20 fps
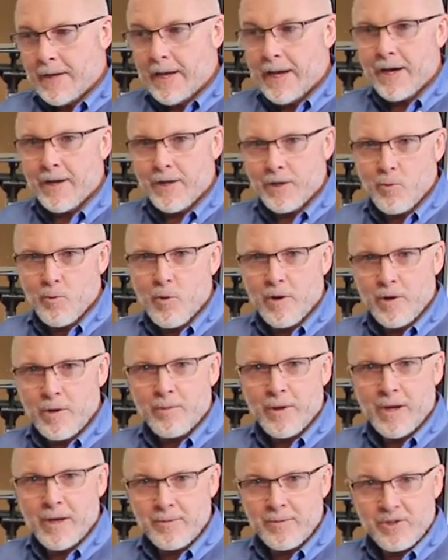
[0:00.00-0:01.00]
adding water
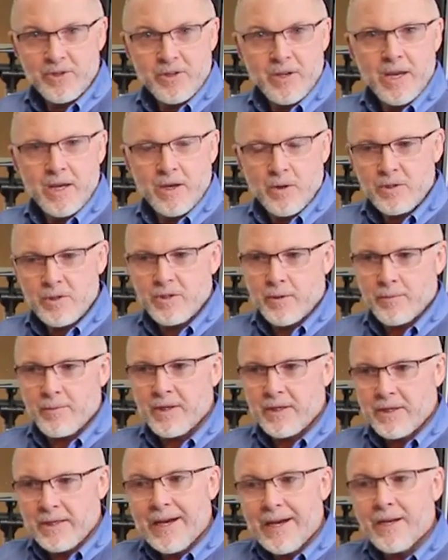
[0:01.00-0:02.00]
by mistake or
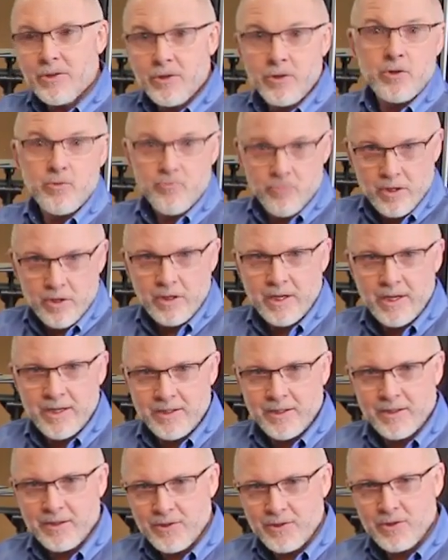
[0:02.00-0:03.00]
somebody not
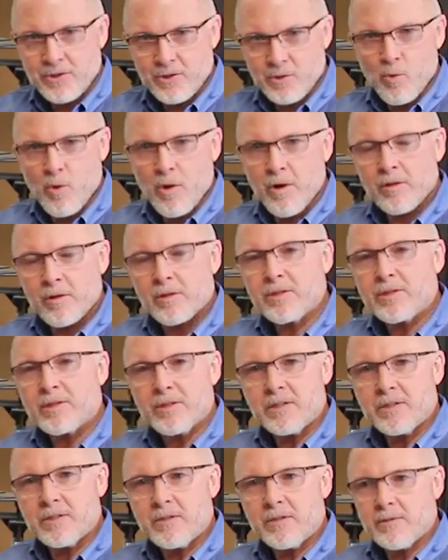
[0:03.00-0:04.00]
realizing this is a waterless
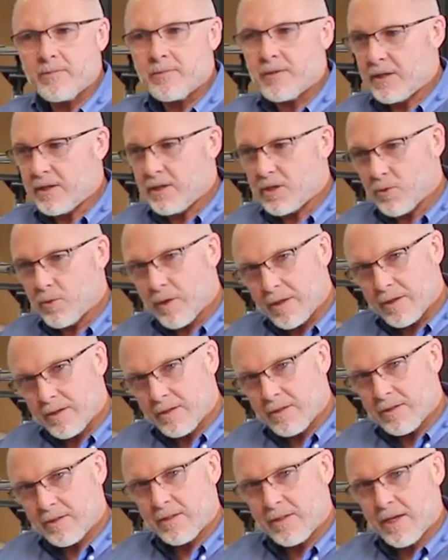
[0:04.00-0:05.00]
system and you want it
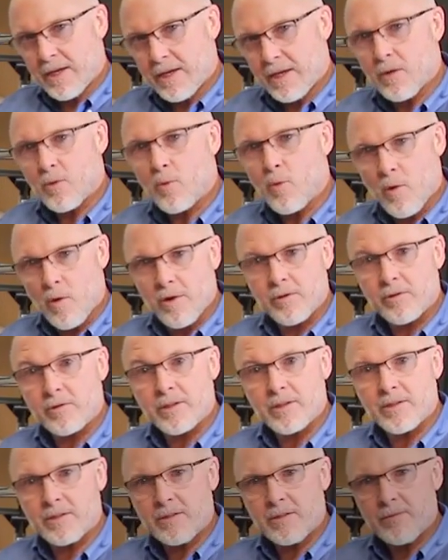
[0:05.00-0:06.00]
to stay
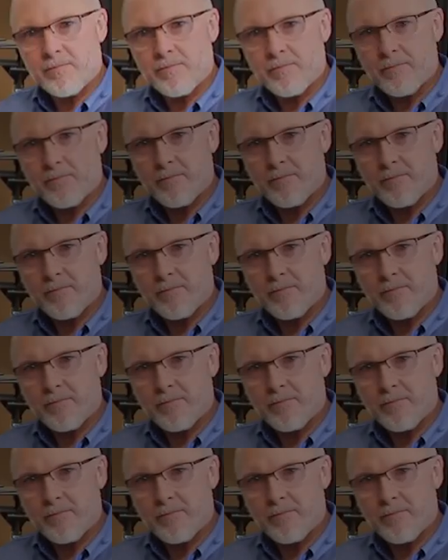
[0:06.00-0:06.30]
waterless.